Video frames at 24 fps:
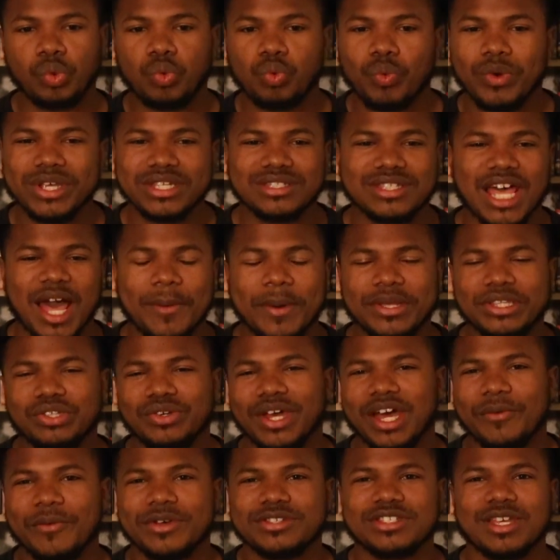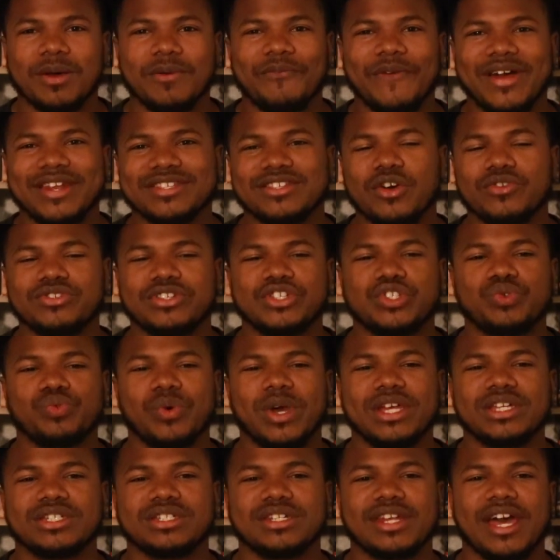once Tommy do that, once Tommy finds this whole
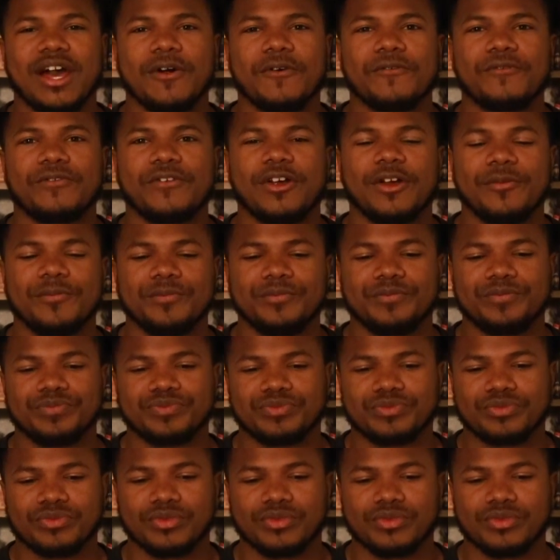situation out from,